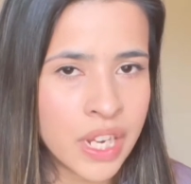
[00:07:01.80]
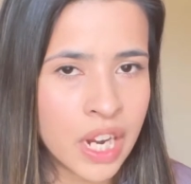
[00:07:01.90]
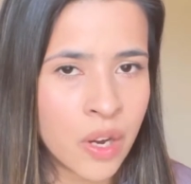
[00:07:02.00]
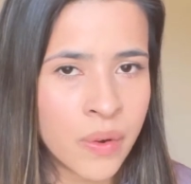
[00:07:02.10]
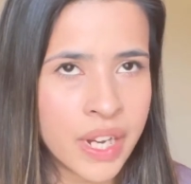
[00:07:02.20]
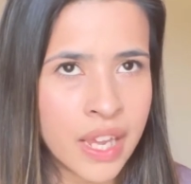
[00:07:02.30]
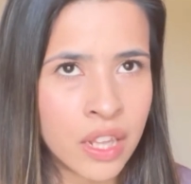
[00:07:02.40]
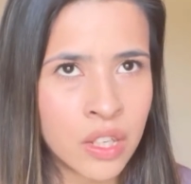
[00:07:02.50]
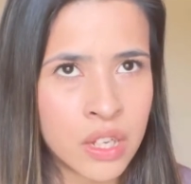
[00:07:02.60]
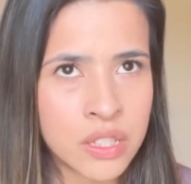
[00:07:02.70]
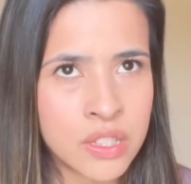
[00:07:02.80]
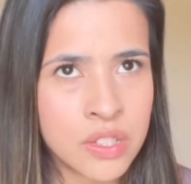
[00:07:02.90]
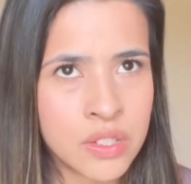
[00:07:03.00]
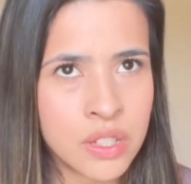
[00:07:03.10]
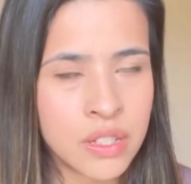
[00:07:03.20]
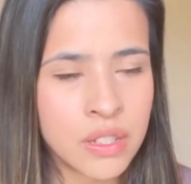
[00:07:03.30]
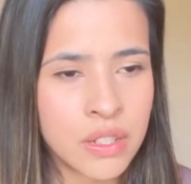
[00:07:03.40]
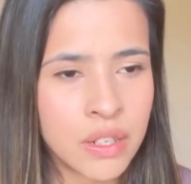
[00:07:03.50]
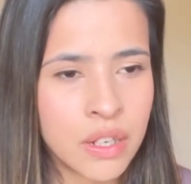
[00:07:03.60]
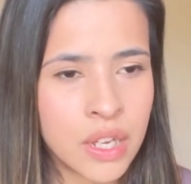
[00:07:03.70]
I already had lost
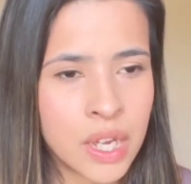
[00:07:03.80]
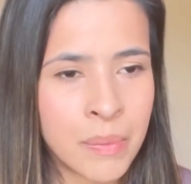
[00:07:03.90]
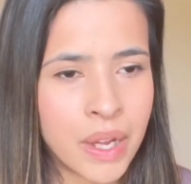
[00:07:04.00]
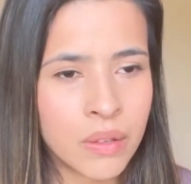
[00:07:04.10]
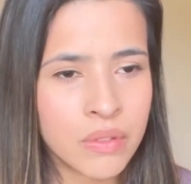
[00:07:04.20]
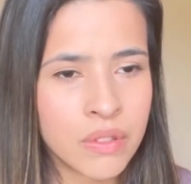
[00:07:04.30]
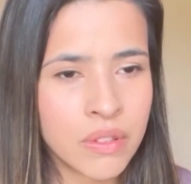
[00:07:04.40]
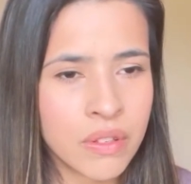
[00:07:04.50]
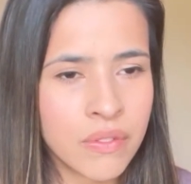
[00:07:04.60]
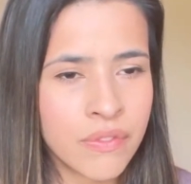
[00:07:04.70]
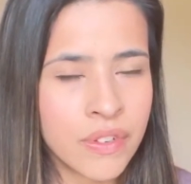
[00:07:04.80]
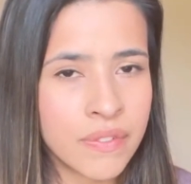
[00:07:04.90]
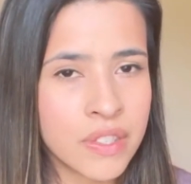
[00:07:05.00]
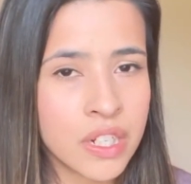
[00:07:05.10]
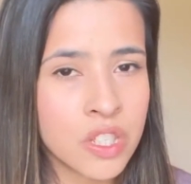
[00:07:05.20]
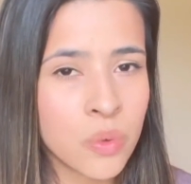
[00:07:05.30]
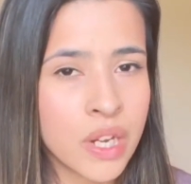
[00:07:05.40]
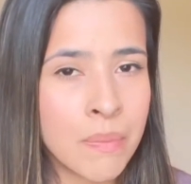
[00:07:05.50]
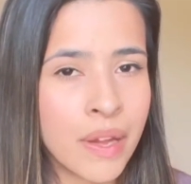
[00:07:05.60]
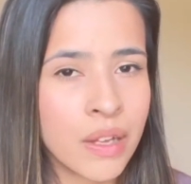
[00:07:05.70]
about 15 to
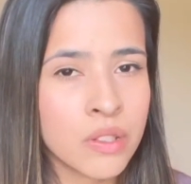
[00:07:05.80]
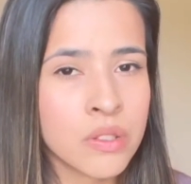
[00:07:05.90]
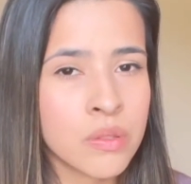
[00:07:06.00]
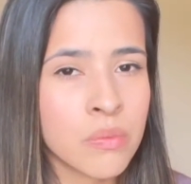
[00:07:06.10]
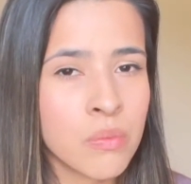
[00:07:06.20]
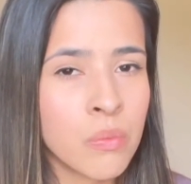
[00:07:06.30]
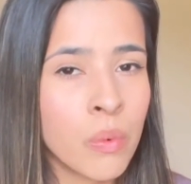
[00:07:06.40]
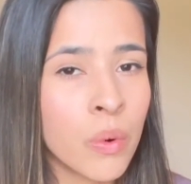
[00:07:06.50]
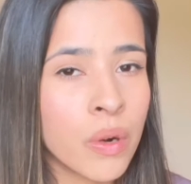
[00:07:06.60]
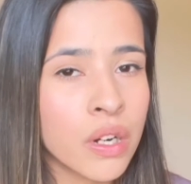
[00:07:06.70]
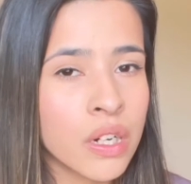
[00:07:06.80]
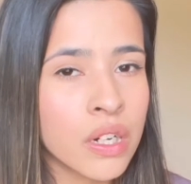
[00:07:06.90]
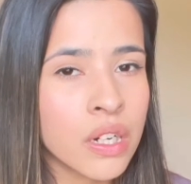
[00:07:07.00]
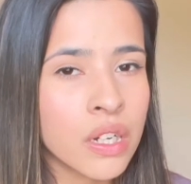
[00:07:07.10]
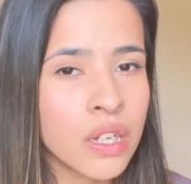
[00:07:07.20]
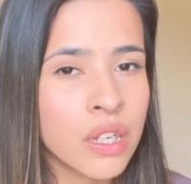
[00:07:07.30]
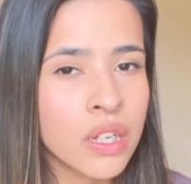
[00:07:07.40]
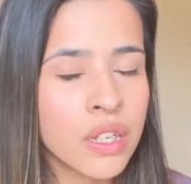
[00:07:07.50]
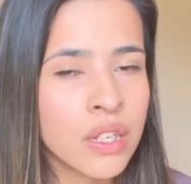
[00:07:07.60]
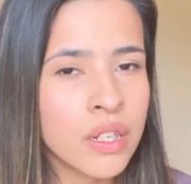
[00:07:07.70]
20 pounds more,
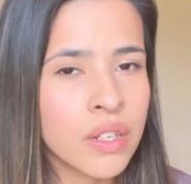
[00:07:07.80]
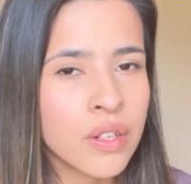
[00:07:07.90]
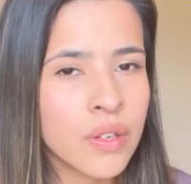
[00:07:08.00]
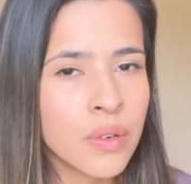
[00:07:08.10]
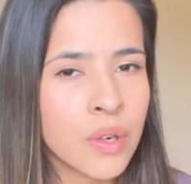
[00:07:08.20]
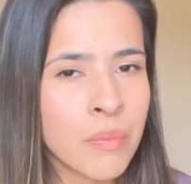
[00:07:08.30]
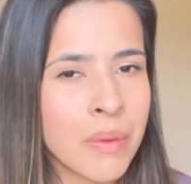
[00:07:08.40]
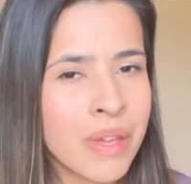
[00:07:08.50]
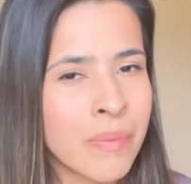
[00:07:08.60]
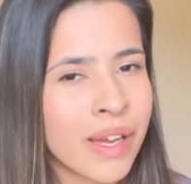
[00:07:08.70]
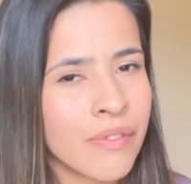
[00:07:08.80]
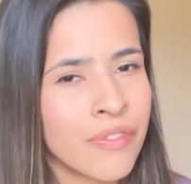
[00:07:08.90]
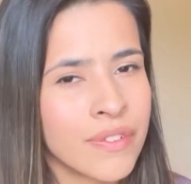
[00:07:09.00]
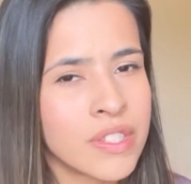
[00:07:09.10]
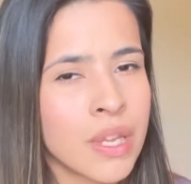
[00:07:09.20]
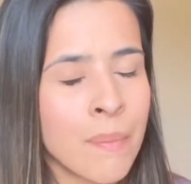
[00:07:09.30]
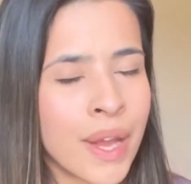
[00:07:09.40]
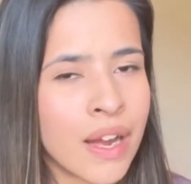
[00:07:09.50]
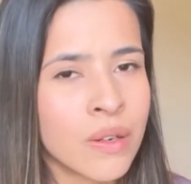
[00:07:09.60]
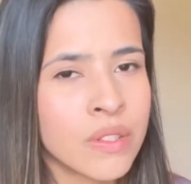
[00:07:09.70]
or maybe about 15
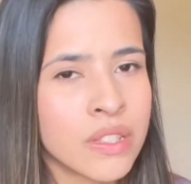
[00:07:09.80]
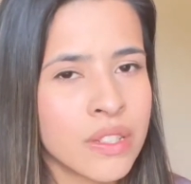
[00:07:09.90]
pounds.